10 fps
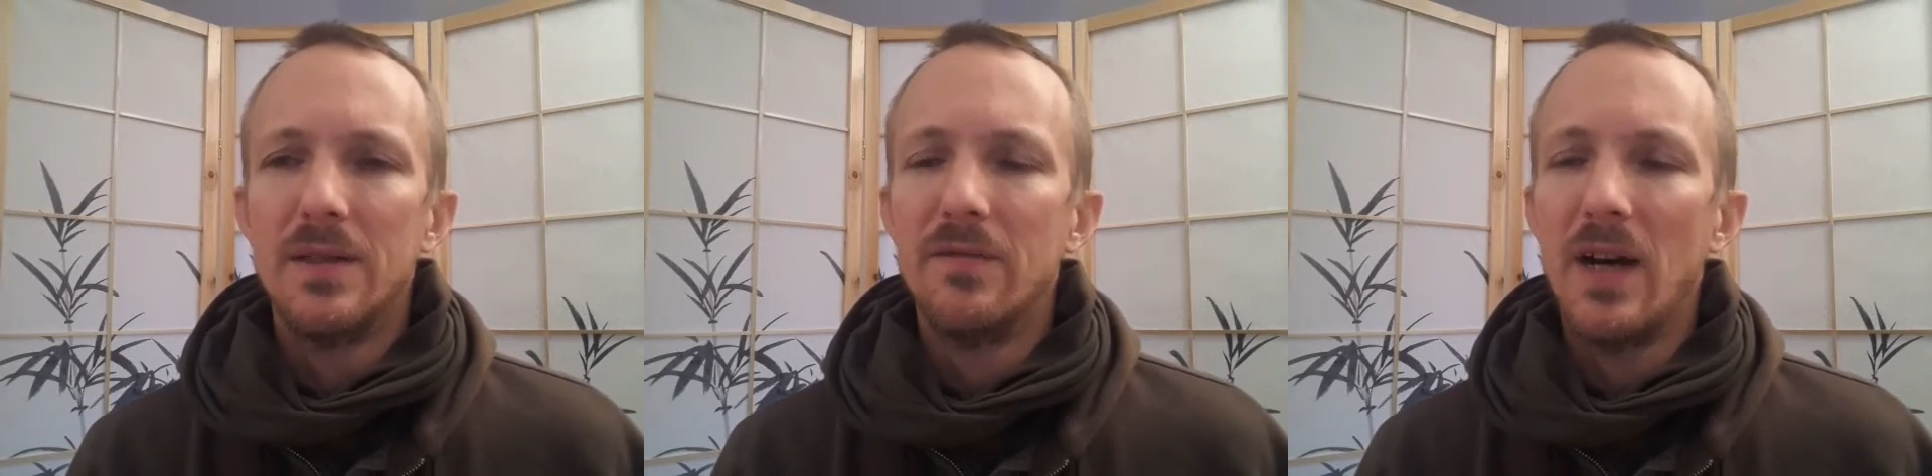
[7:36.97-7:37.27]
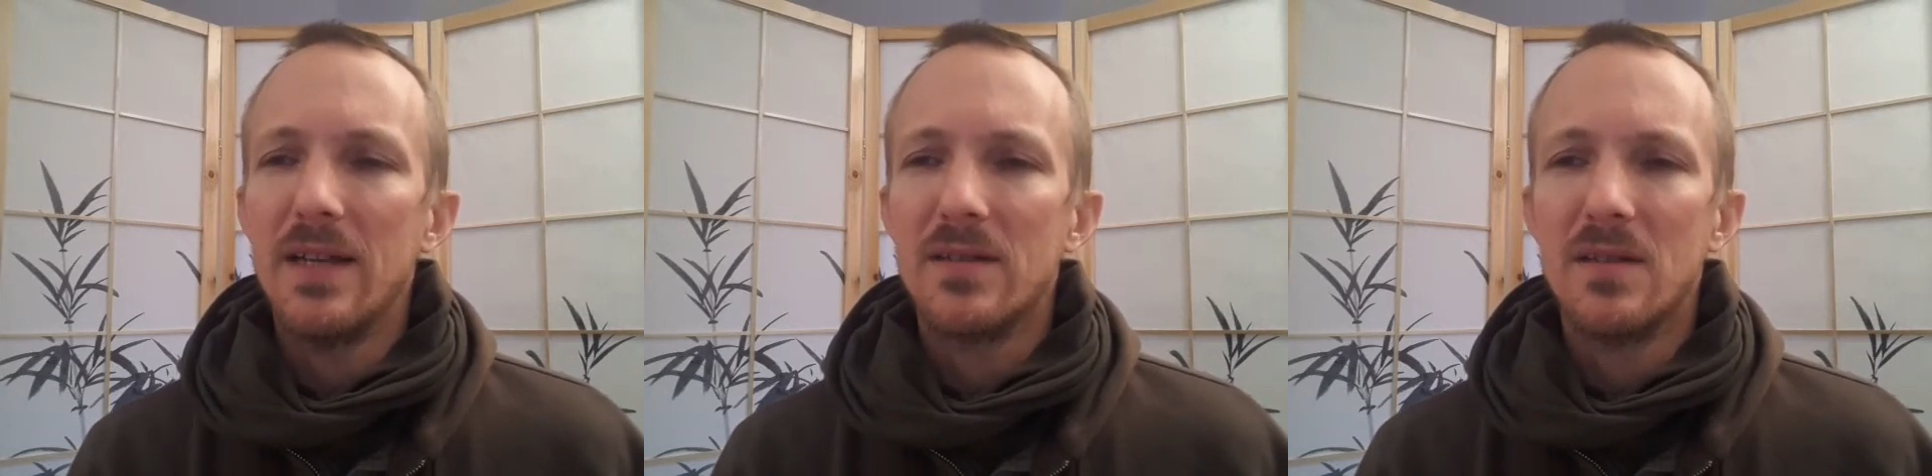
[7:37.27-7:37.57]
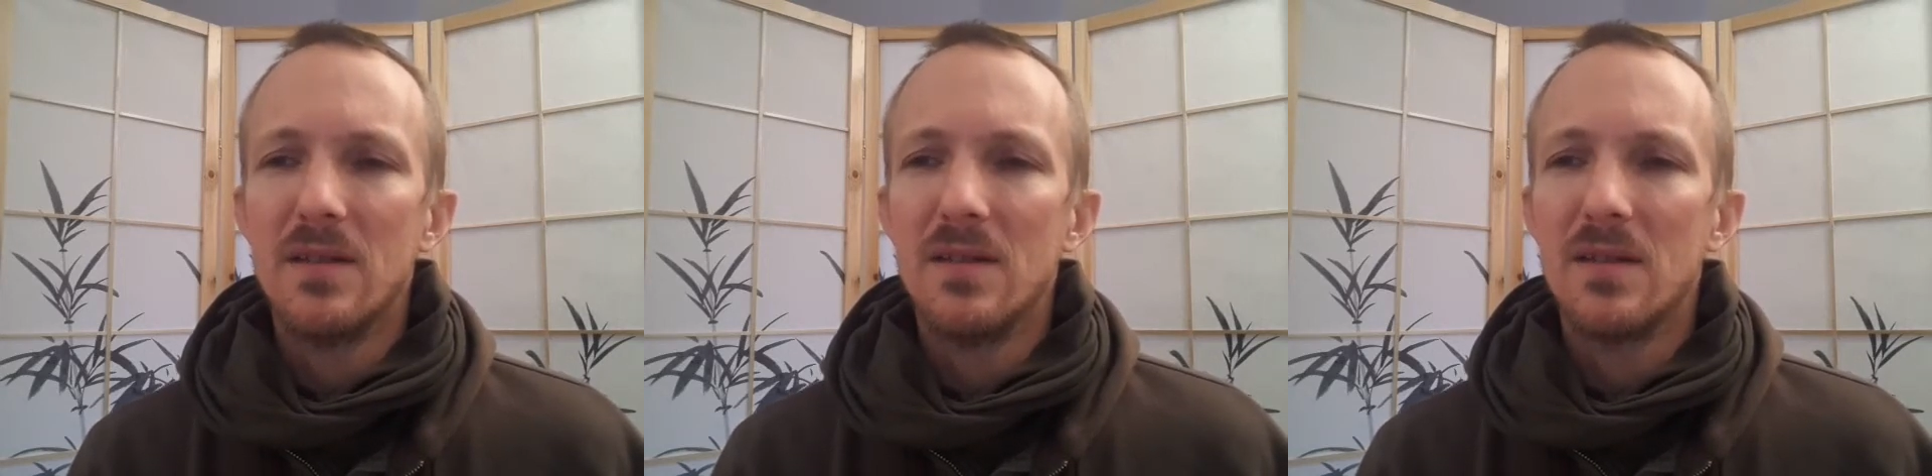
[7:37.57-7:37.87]

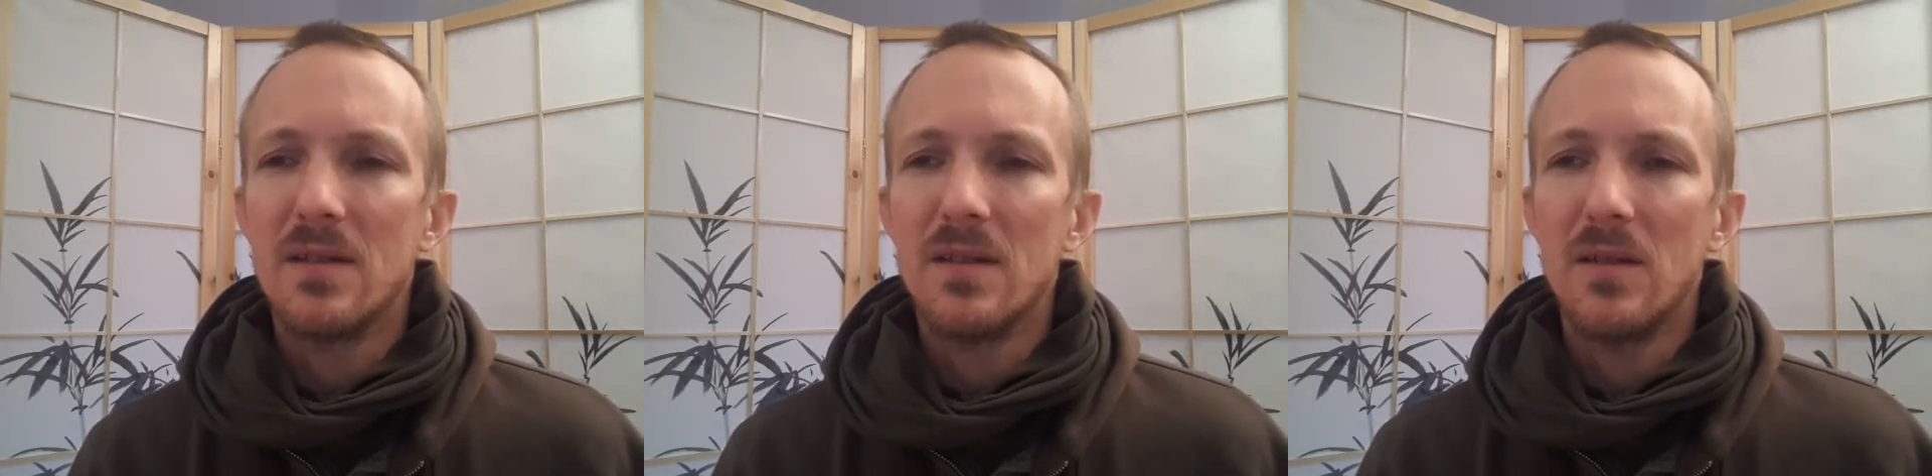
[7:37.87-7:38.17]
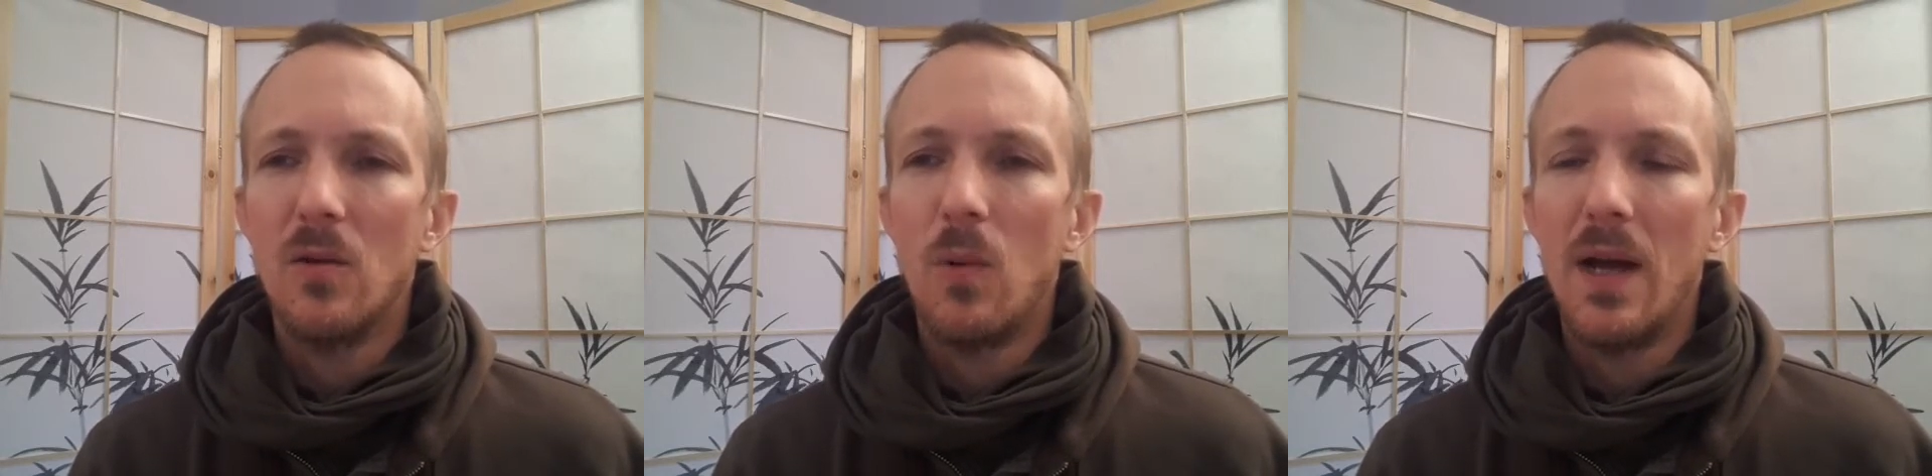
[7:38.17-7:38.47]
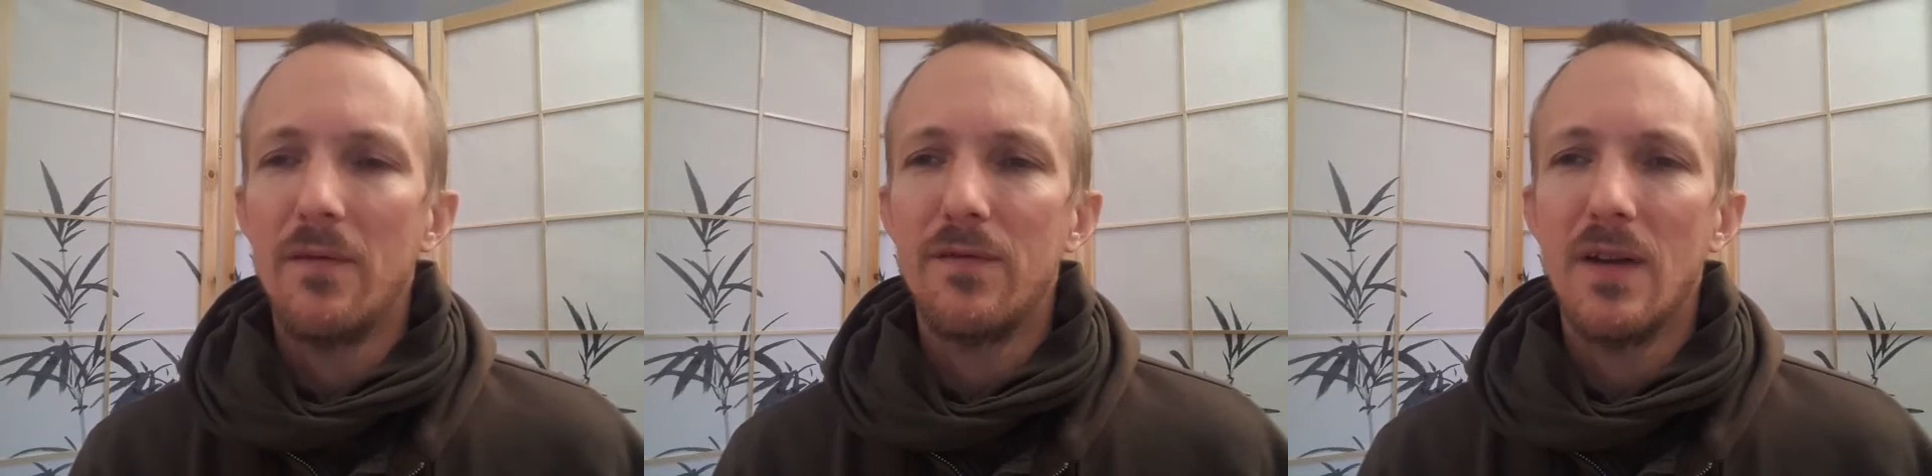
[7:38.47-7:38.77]
devices, your
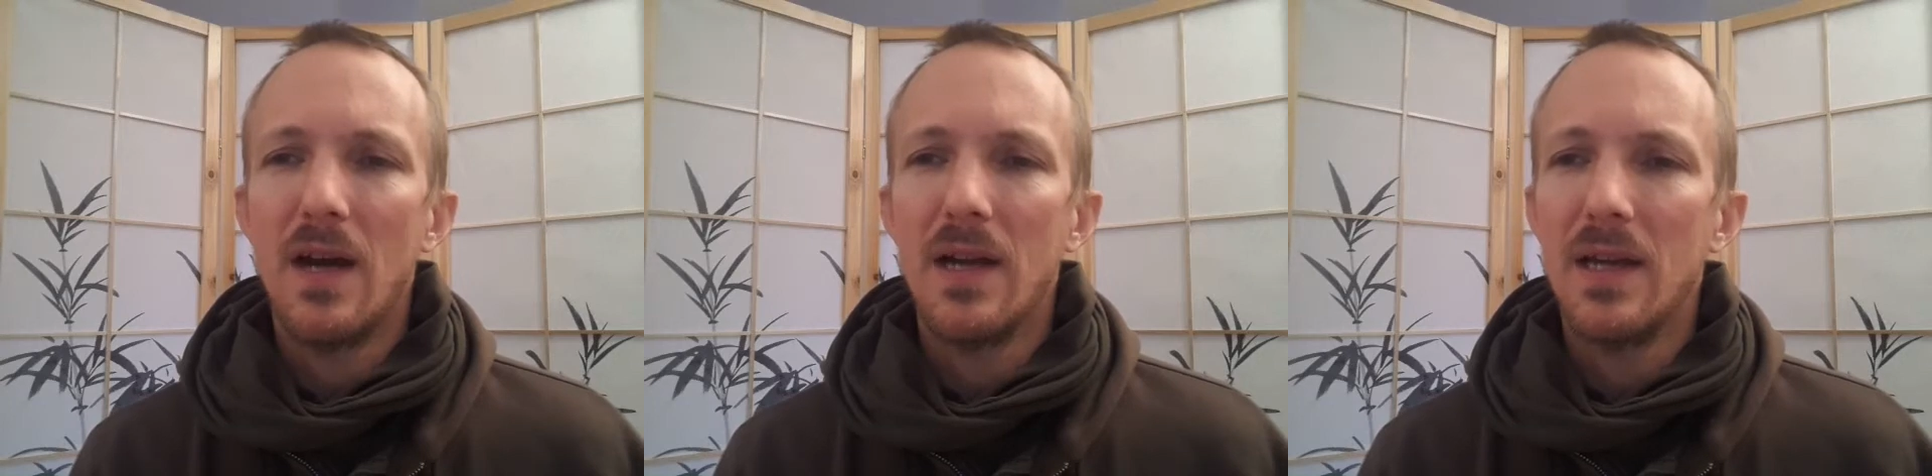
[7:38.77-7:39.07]
Wi-Fi,